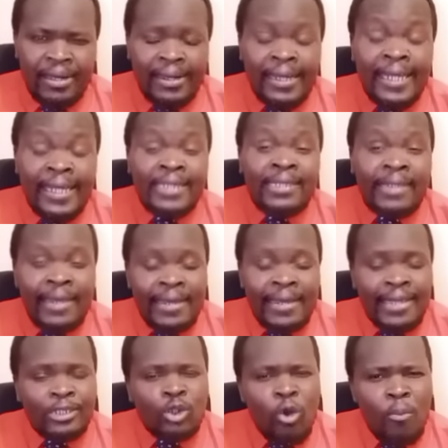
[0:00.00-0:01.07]
Let
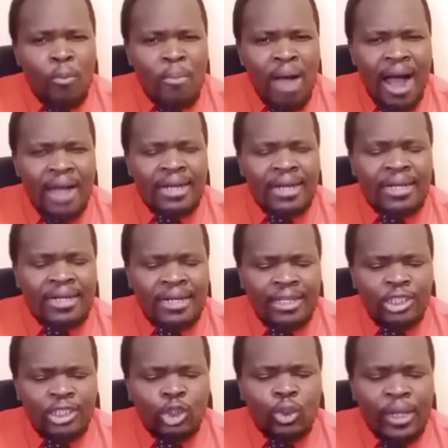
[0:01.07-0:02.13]
Kenyans go back
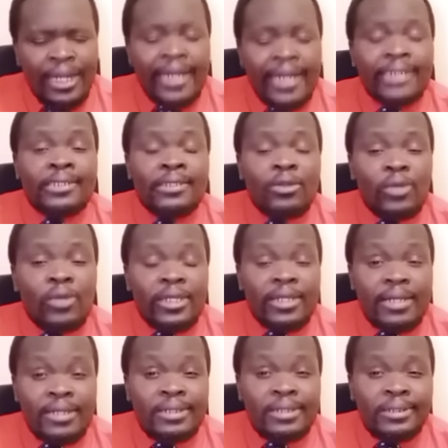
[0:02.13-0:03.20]
to elect new
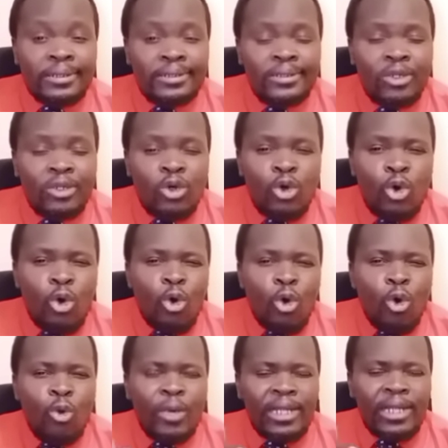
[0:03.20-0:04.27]
leaders
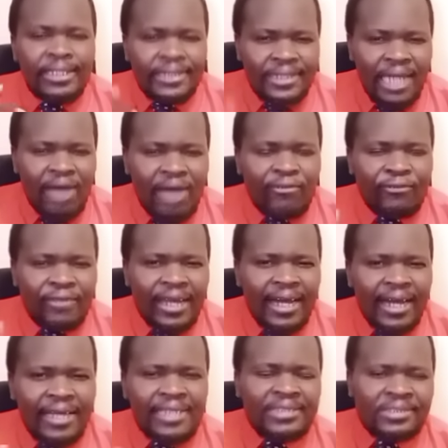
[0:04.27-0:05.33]
who will serve
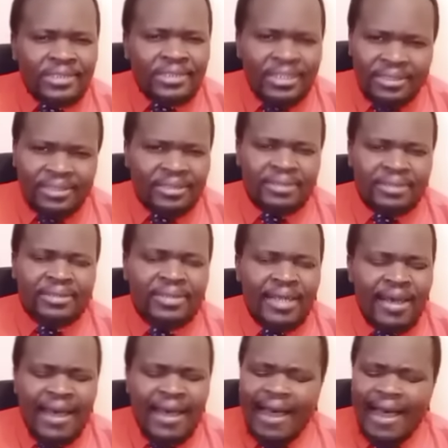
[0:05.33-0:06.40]
their interests.
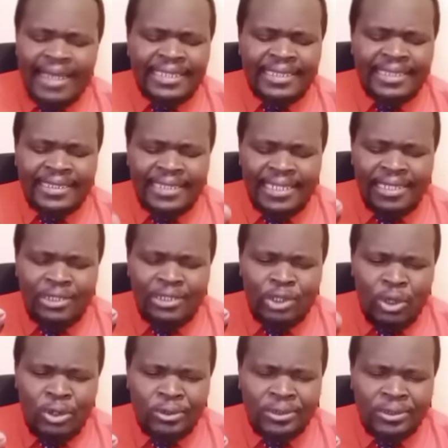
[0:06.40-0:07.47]
I'm still
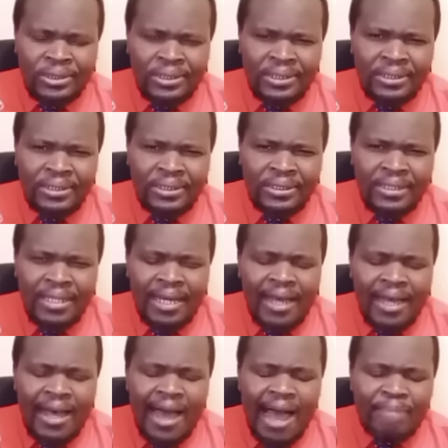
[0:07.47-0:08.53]

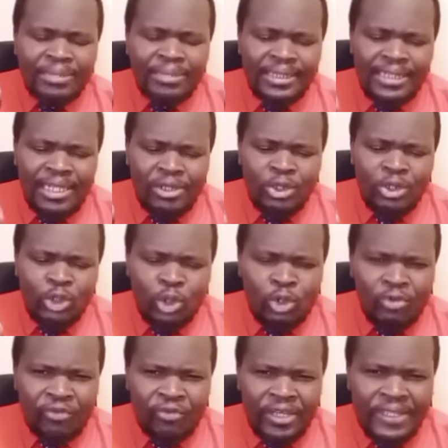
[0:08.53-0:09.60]
not
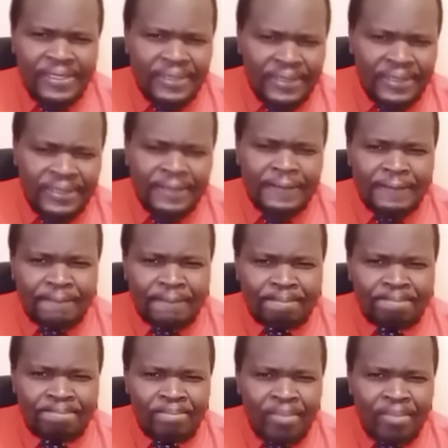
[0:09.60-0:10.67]
convinced
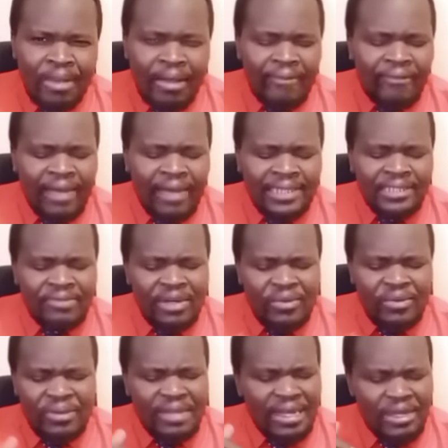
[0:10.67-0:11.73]
that even
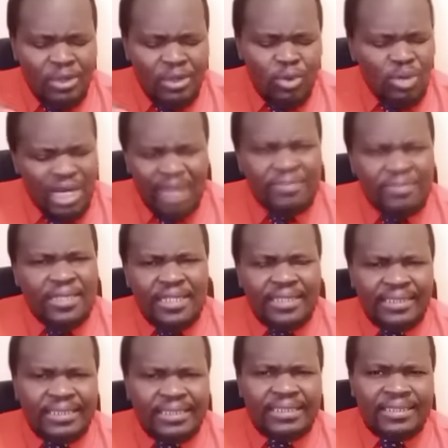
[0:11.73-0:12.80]
with a new
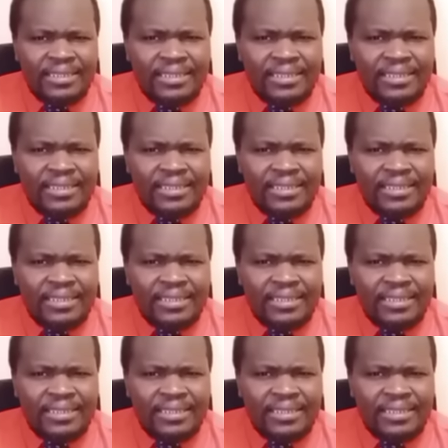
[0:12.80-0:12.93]
cabinet,